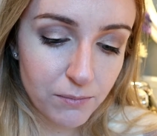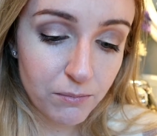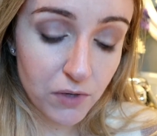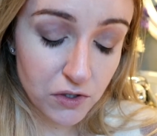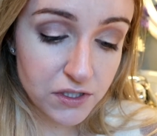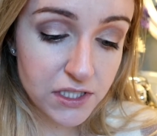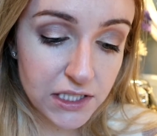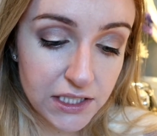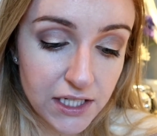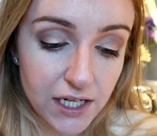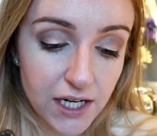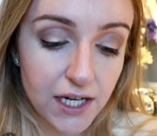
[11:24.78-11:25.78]

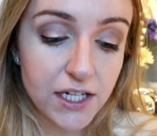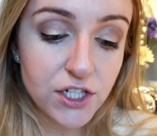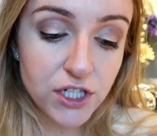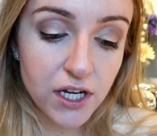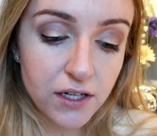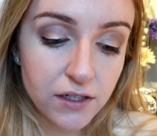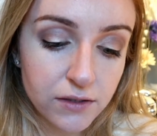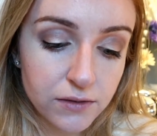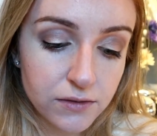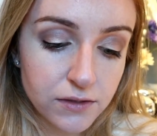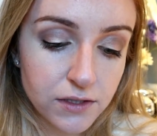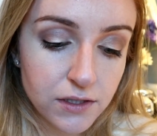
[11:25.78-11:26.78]
mostly
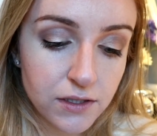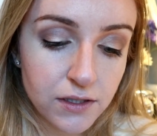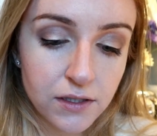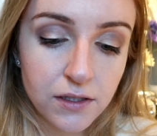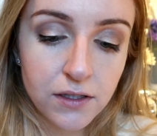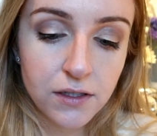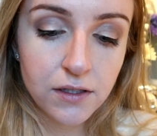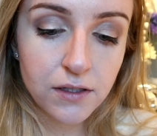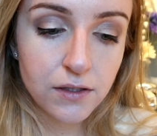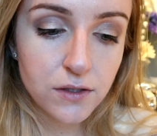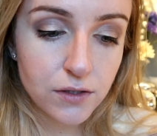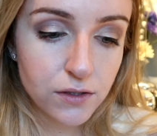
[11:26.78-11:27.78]
eyeshadows,
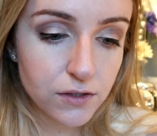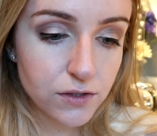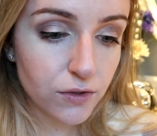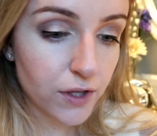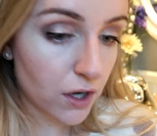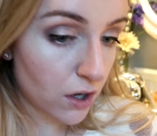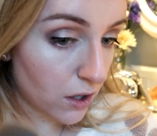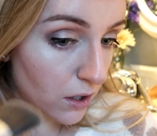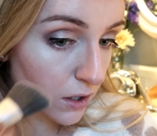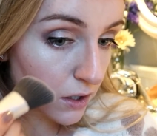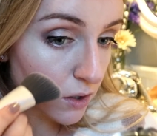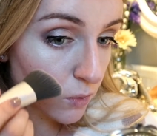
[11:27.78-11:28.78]
so they
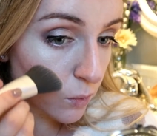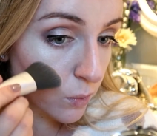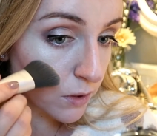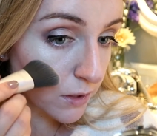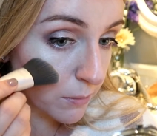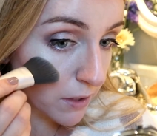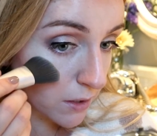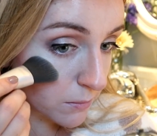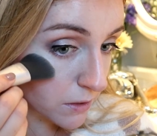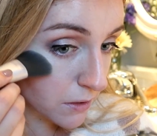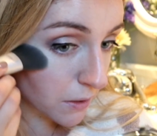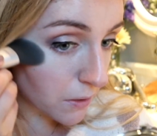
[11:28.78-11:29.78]
are really
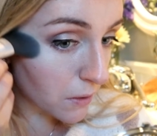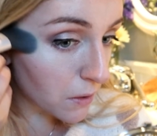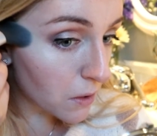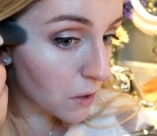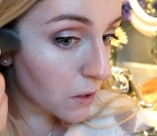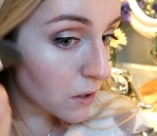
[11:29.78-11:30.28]
pigmented.